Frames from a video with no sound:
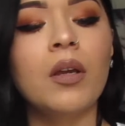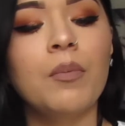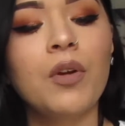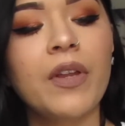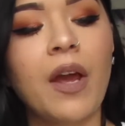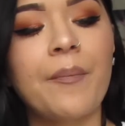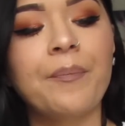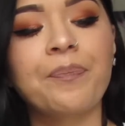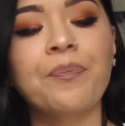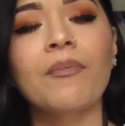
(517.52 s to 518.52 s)
Moving on.
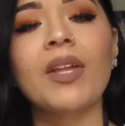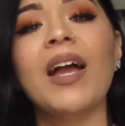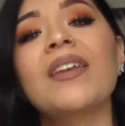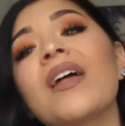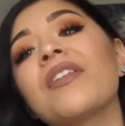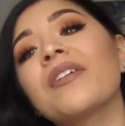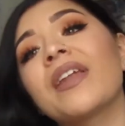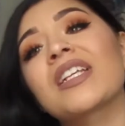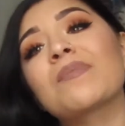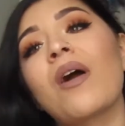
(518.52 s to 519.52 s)
Another
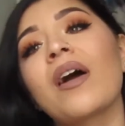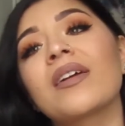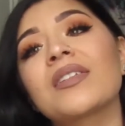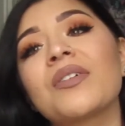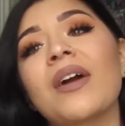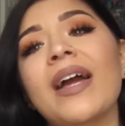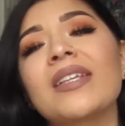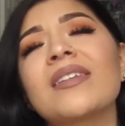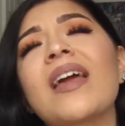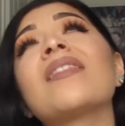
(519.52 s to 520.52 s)
NYX products, you
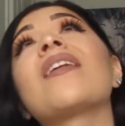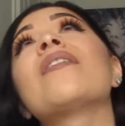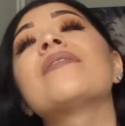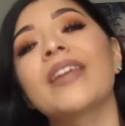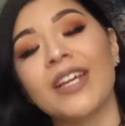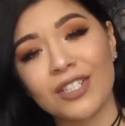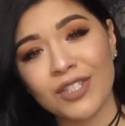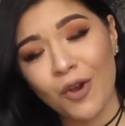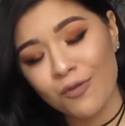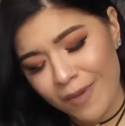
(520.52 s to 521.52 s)
guys. And I love NYX
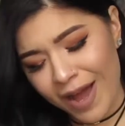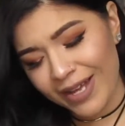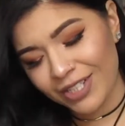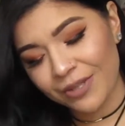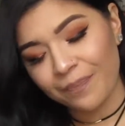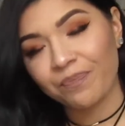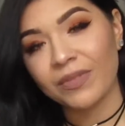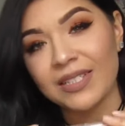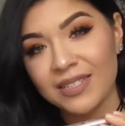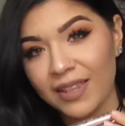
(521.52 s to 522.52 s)
so much.
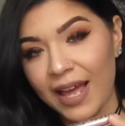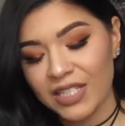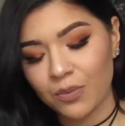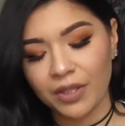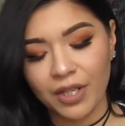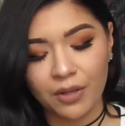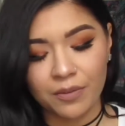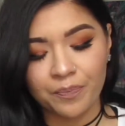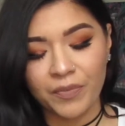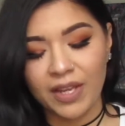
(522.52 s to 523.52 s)
This is the last one,
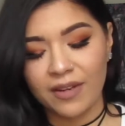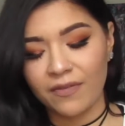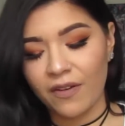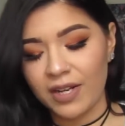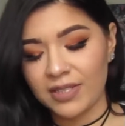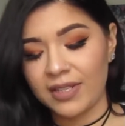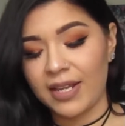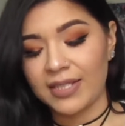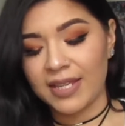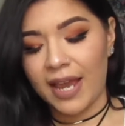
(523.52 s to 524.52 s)
though, as far as the
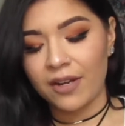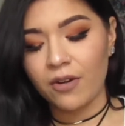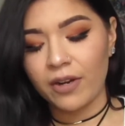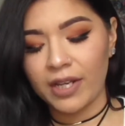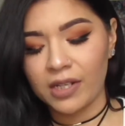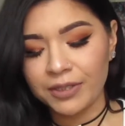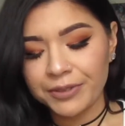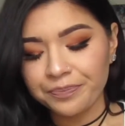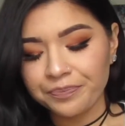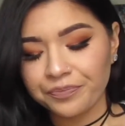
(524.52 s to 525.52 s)
NYX category.
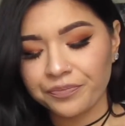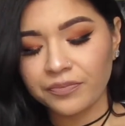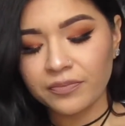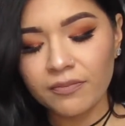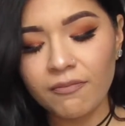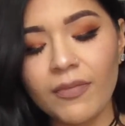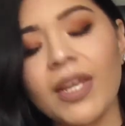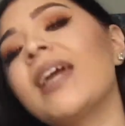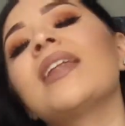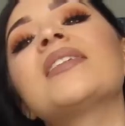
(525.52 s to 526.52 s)

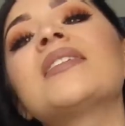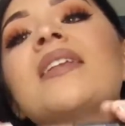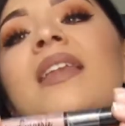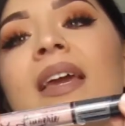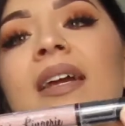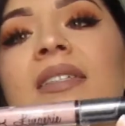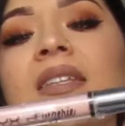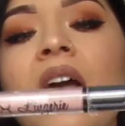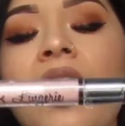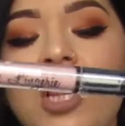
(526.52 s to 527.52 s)
It is the NYX
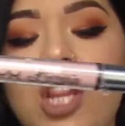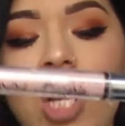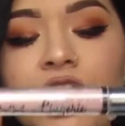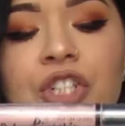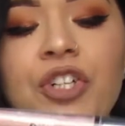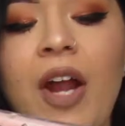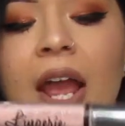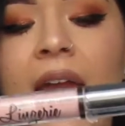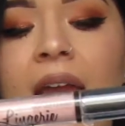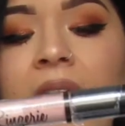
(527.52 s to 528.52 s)

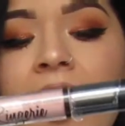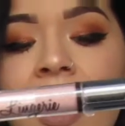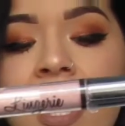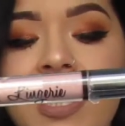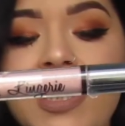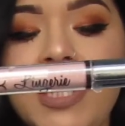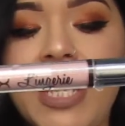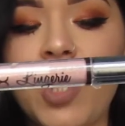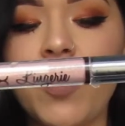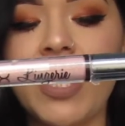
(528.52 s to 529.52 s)
Lingerie
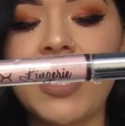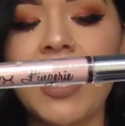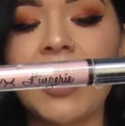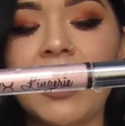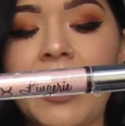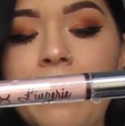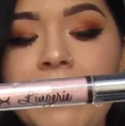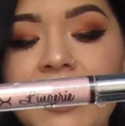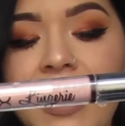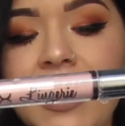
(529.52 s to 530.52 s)
Liquid
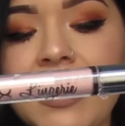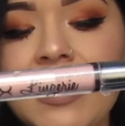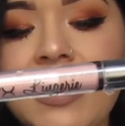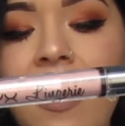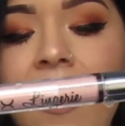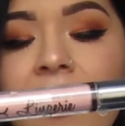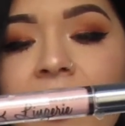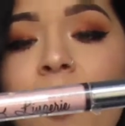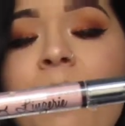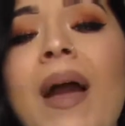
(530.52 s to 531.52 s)
Lipsticks.
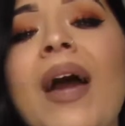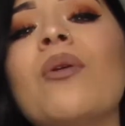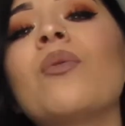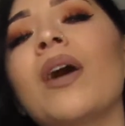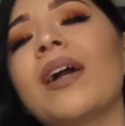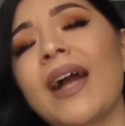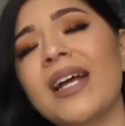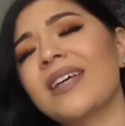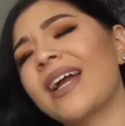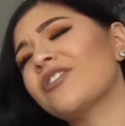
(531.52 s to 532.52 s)
No matter what,
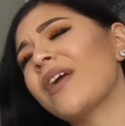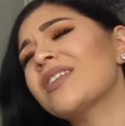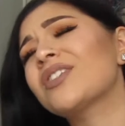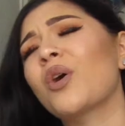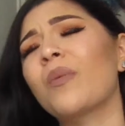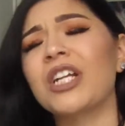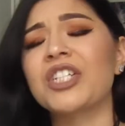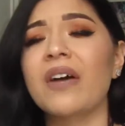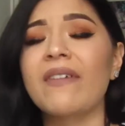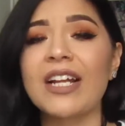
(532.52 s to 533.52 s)
guys, I tried so much
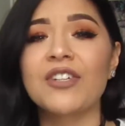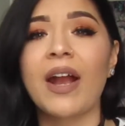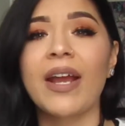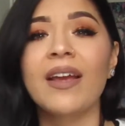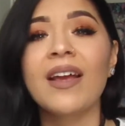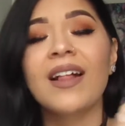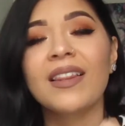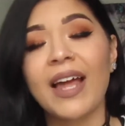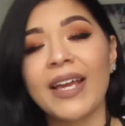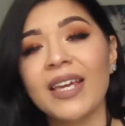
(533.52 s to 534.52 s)
stuff. I tried
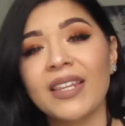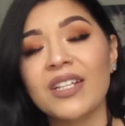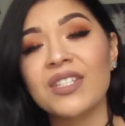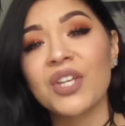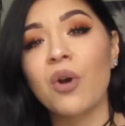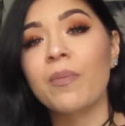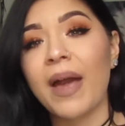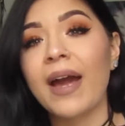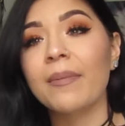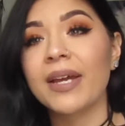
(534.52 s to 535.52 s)
liking these so
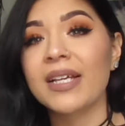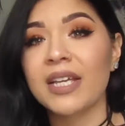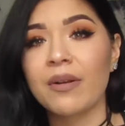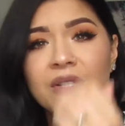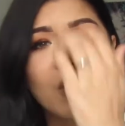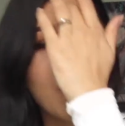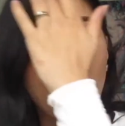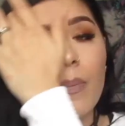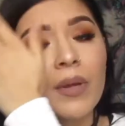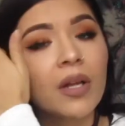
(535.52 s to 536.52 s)
bad because they were so
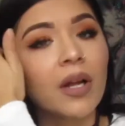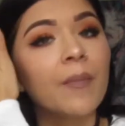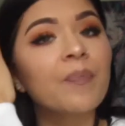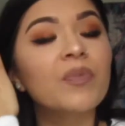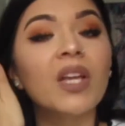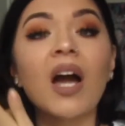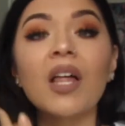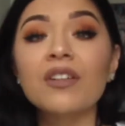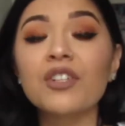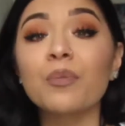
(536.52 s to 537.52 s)
popular. The
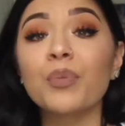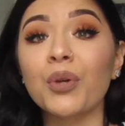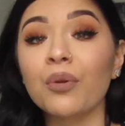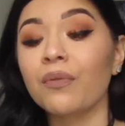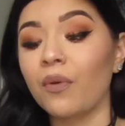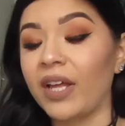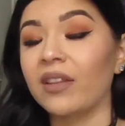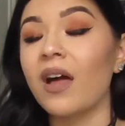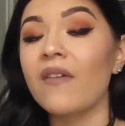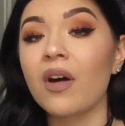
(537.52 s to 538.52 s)
colors are beautiful. I
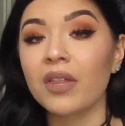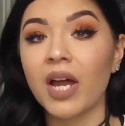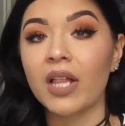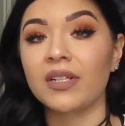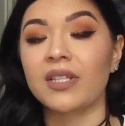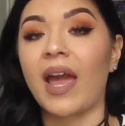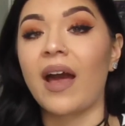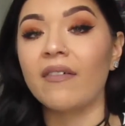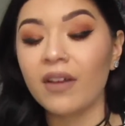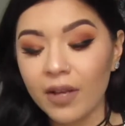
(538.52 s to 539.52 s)
love all the colors they
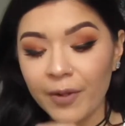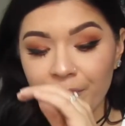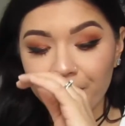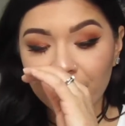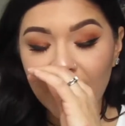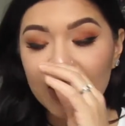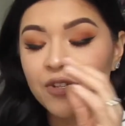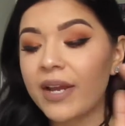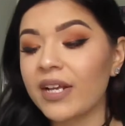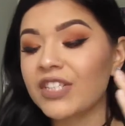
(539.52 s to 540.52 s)
have. I
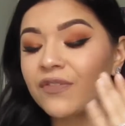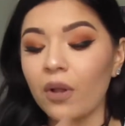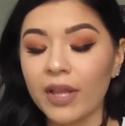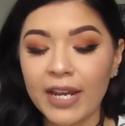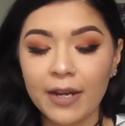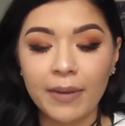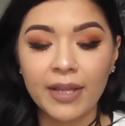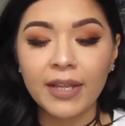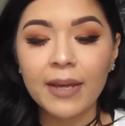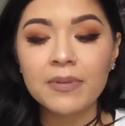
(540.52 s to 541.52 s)
tried exfoliating my
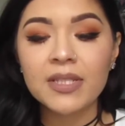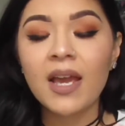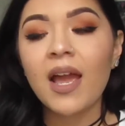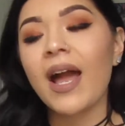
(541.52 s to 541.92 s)
lips.